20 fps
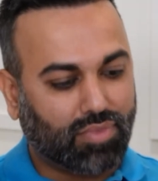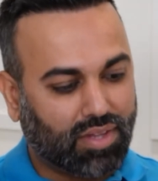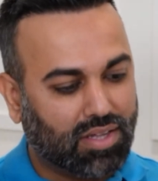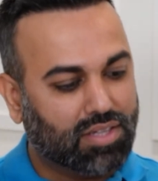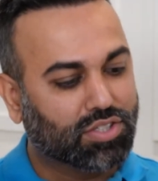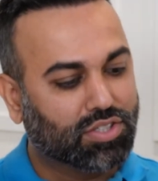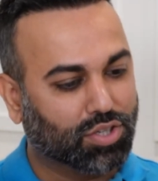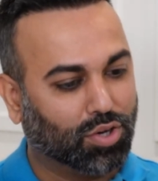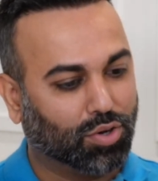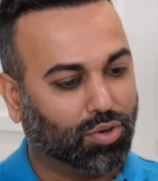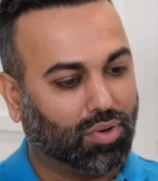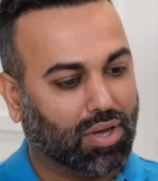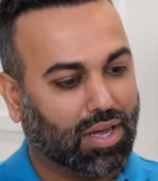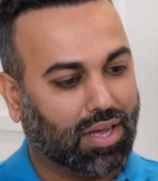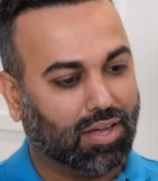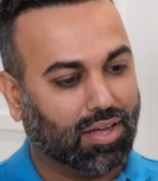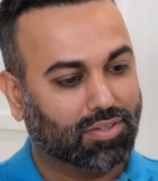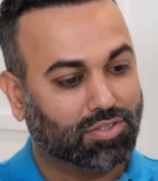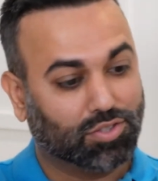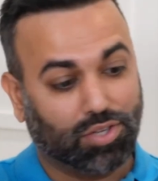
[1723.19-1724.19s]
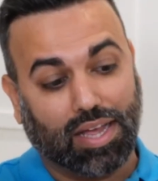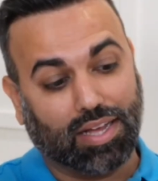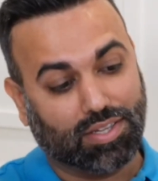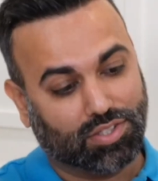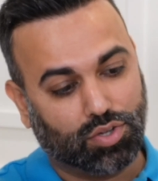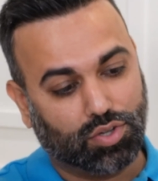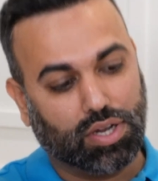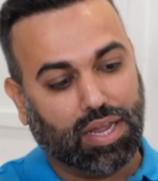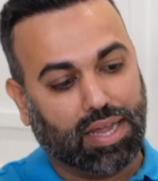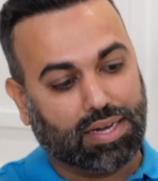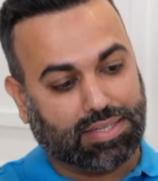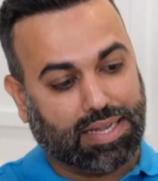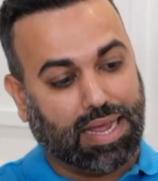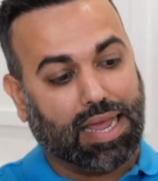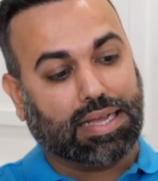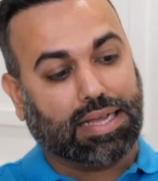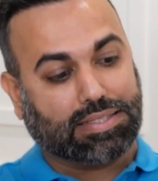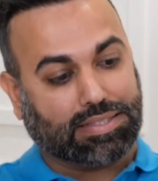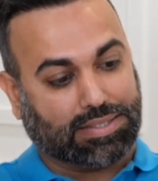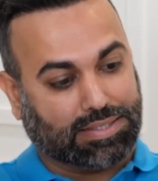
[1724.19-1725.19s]
So it
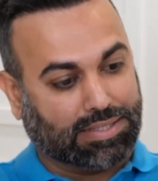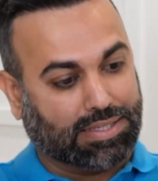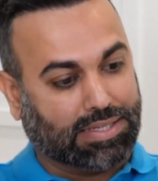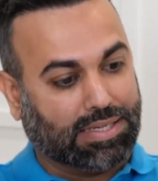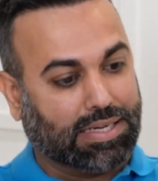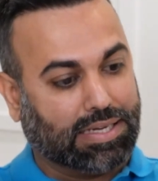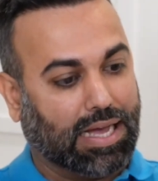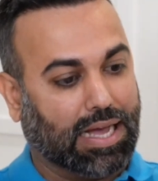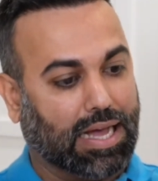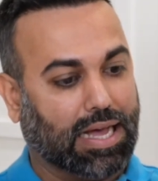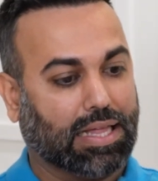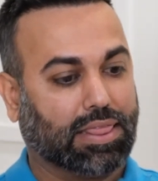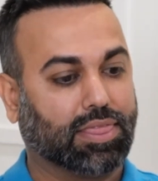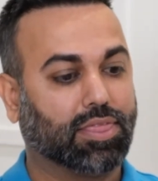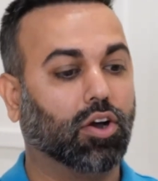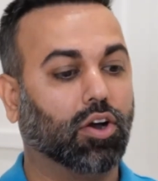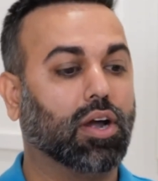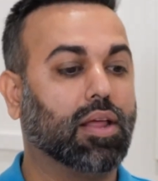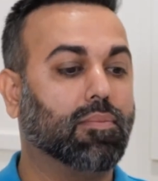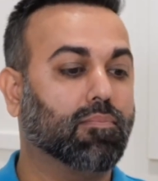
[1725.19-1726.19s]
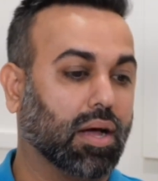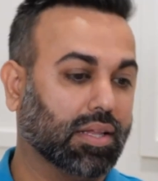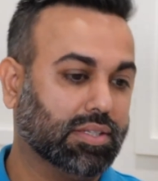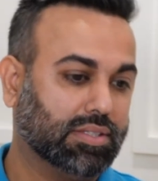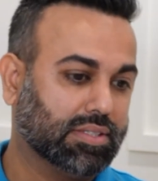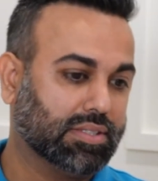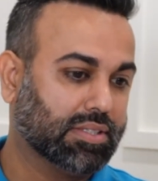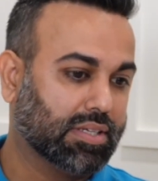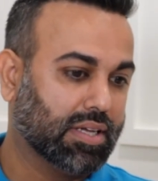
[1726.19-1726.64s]
takes 30 months.